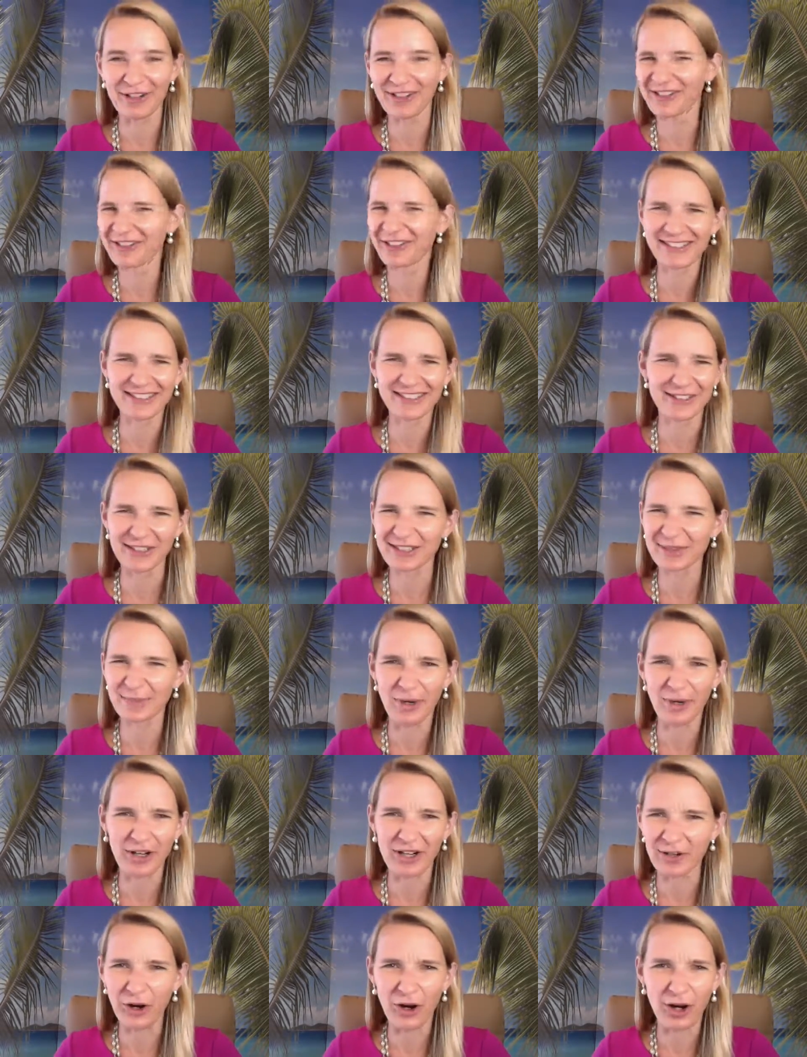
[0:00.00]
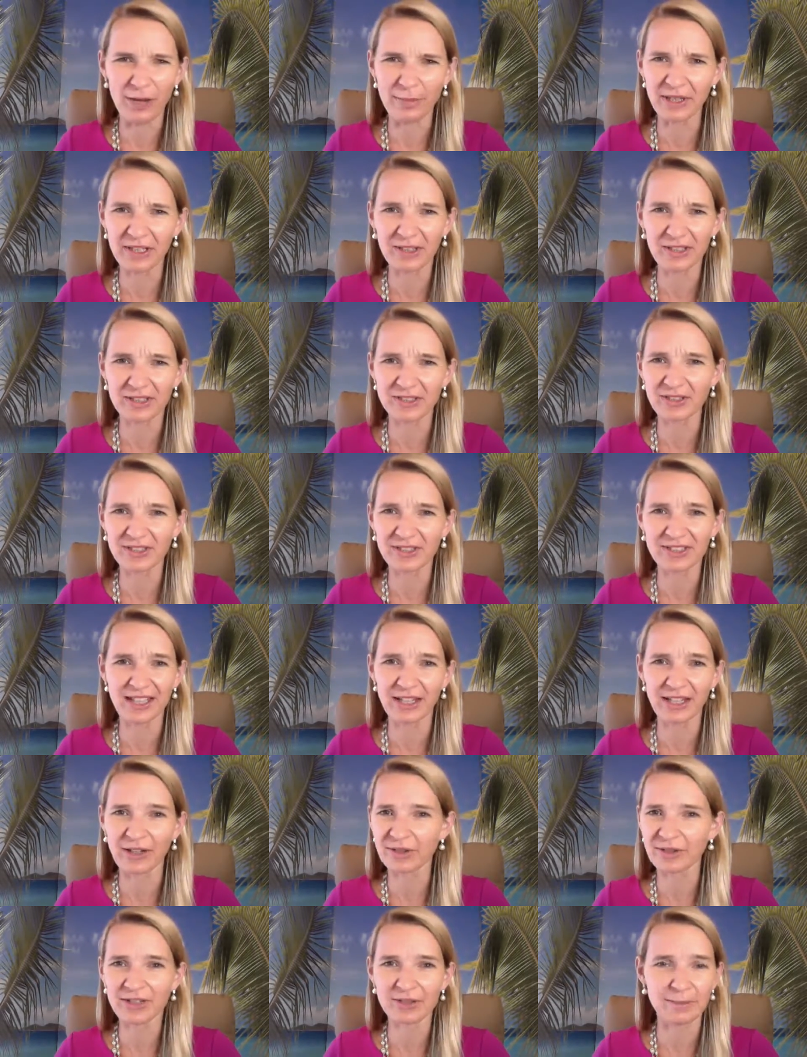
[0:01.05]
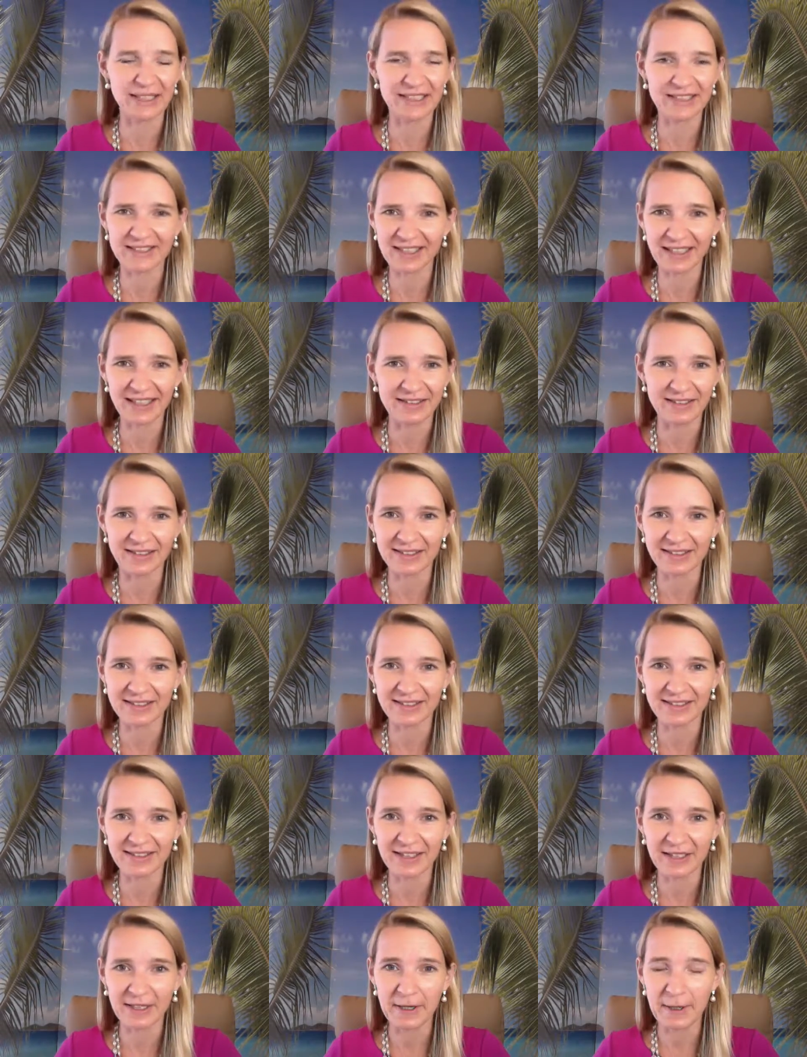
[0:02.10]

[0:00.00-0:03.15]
No, that's not smart at all, because you send all those mixed signals.